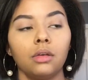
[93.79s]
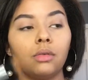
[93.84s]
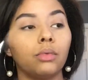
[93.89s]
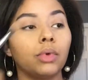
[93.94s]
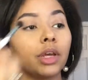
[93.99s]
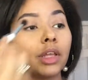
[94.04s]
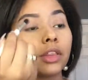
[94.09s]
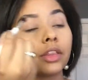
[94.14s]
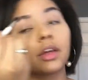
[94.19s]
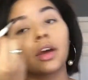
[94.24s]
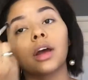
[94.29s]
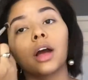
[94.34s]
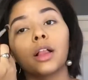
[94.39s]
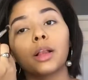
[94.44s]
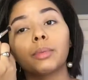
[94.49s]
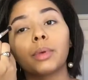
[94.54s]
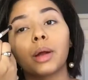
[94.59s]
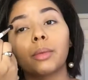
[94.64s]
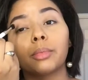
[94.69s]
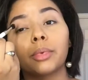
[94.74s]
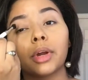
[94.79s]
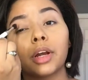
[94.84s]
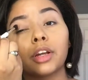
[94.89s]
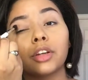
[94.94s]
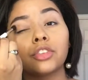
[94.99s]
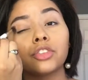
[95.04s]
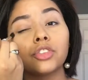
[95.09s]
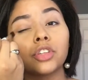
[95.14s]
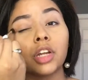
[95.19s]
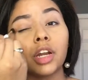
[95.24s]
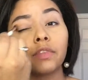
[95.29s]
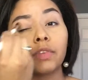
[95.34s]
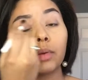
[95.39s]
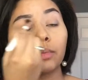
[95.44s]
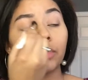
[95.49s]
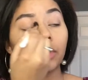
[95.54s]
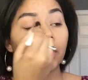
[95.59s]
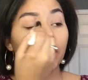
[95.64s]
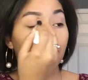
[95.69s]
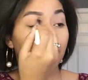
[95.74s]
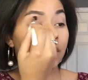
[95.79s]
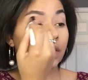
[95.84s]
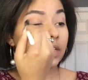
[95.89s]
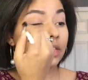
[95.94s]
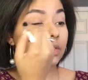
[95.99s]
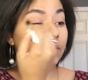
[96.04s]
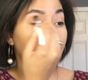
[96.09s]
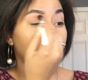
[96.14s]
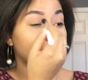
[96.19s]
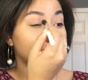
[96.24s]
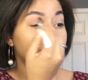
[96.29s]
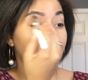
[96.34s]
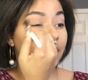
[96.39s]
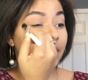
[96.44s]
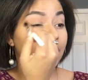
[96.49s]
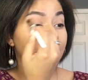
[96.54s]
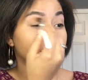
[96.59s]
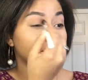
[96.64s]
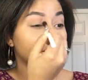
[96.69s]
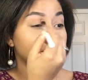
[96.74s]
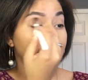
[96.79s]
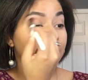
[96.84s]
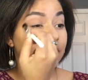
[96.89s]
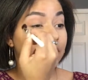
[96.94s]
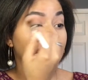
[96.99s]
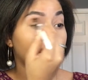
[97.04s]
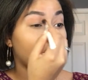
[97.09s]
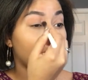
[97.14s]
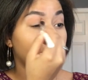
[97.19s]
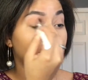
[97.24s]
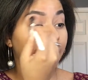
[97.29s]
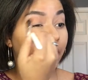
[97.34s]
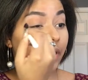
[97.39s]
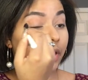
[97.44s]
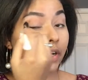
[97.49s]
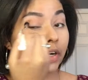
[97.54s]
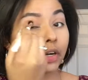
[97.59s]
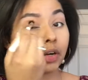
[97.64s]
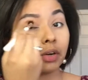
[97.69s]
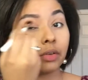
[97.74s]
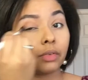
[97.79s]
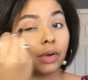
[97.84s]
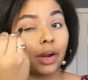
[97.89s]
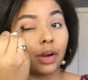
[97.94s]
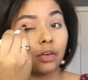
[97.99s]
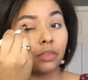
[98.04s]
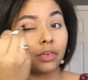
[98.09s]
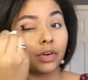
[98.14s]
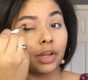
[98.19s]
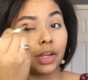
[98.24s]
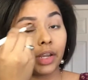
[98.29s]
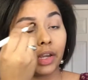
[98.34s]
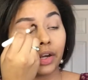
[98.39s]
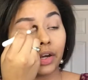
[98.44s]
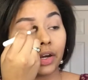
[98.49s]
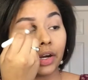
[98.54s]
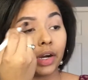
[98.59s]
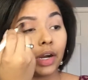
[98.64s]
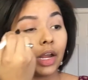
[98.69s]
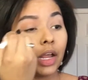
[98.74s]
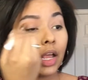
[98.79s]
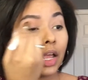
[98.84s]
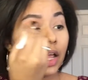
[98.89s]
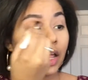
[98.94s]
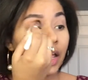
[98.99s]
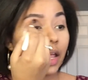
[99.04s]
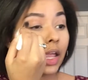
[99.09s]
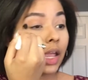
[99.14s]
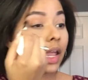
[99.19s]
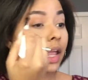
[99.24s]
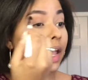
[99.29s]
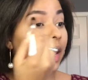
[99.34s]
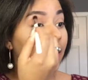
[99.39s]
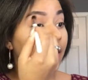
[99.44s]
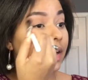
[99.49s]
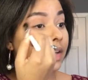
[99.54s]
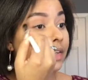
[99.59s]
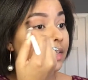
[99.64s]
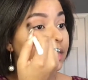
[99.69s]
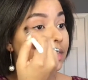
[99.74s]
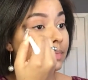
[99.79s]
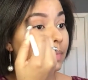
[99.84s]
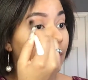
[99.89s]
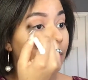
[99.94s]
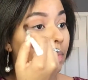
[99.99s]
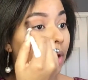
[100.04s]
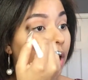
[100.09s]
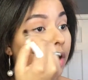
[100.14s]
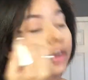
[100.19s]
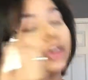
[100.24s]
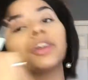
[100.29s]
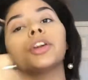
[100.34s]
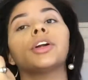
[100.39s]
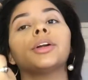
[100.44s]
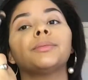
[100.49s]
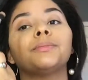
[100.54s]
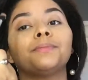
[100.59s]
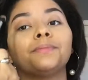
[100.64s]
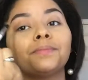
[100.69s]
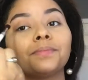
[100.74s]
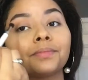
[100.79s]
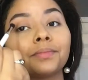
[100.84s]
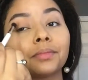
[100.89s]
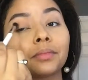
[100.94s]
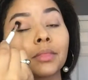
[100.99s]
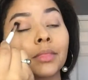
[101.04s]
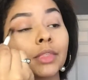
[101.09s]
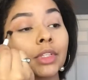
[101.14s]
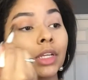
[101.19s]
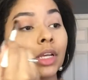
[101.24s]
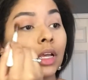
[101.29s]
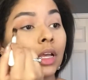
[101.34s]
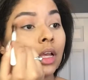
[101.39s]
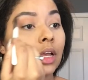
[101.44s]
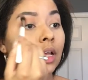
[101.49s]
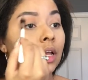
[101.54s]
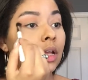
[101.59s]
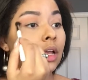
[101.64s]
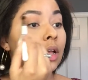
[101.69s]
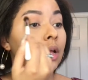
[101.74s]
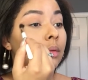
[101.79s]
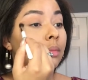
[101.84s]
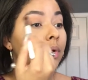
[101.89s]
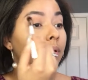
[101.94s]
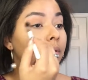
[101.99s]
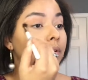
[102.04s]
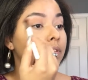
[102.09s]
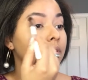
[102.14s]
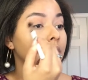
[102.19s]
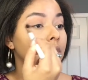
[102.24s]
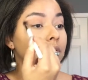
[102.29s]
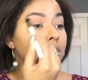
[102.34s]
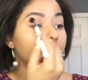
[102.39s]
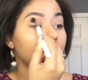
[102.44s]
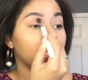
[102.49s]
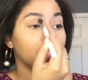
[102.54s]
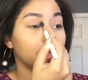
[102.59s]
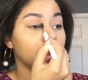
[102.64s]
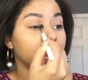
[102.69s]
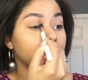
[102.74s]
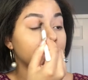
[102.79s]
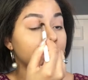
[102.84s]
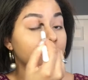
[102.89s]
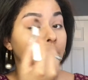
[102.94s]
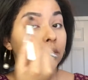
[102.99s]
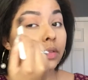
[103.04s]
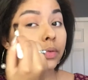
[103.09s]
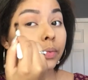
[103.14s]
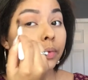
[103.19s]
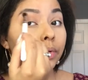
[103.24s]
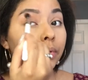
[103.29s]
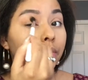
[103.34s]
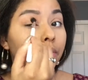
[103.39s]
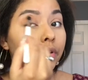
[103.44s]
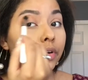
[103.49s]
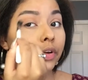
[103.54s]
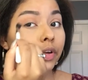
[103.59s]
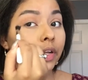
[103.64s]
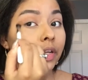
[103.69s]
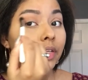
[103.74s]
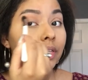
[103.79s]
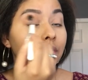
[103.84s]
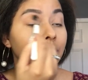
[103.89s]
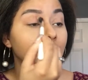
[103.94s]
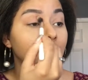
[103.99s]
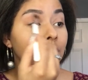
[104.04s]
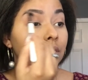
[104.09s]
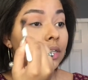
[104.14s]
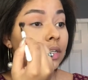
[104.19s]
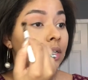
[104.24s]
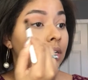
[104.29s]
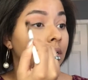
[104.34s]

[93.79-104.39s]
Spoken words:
with a ColourPop brush. And if I'm looking this way, it's because there's a mirror right over here and my monitor. So we're just gonna take this through the crease.